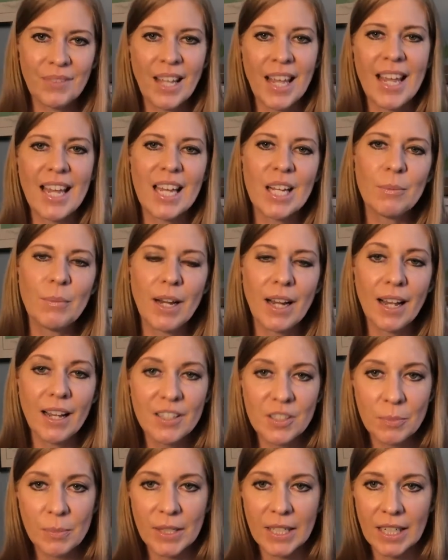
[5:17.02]
And my
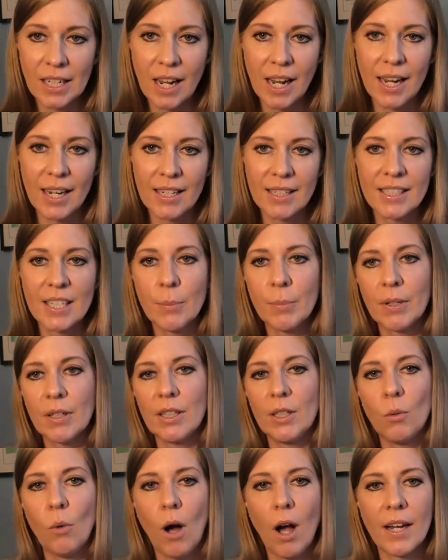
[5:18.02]
husband and I
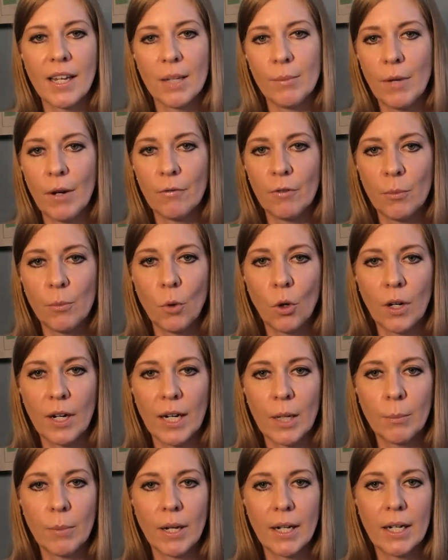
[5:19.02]
typically walk him every
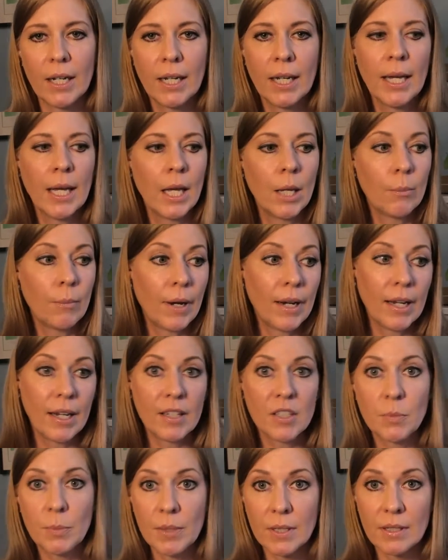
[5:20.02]
morning, but my
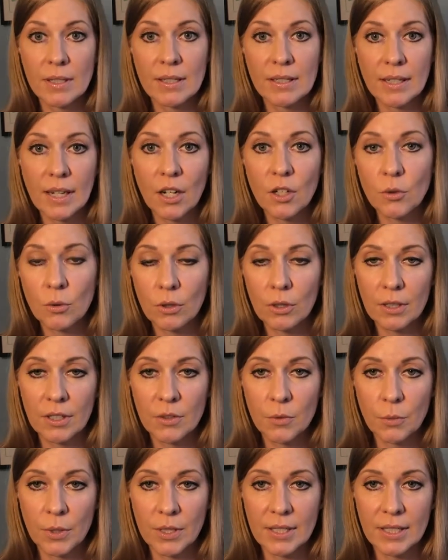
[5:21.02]
husband's schedule
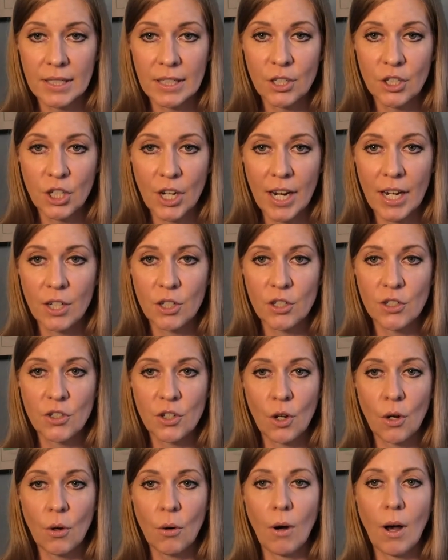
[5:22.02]
has recently changed,
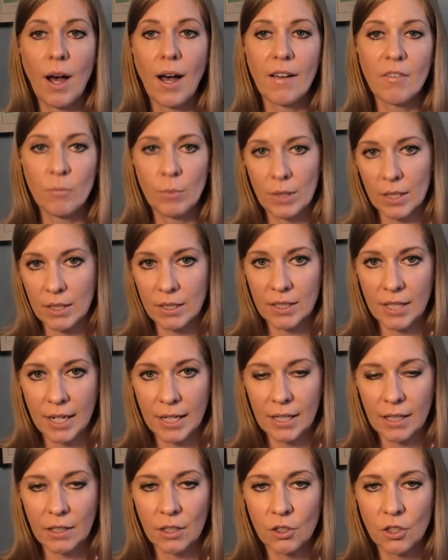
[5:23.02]
so I've been
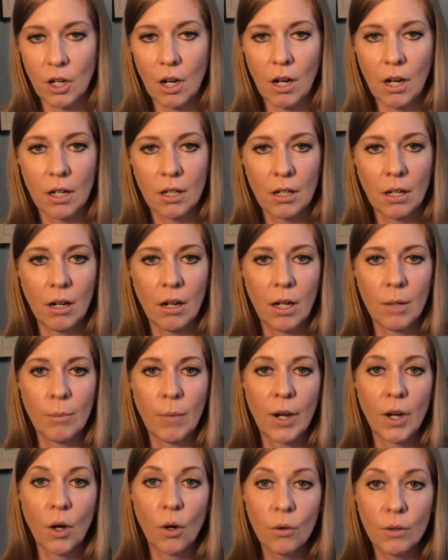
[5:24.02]
taking the dog on
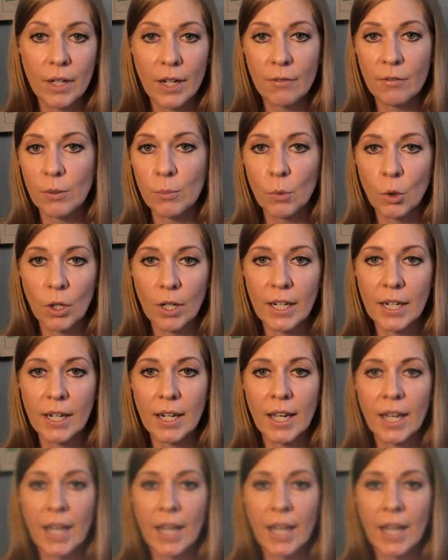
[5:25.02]
my own every morning.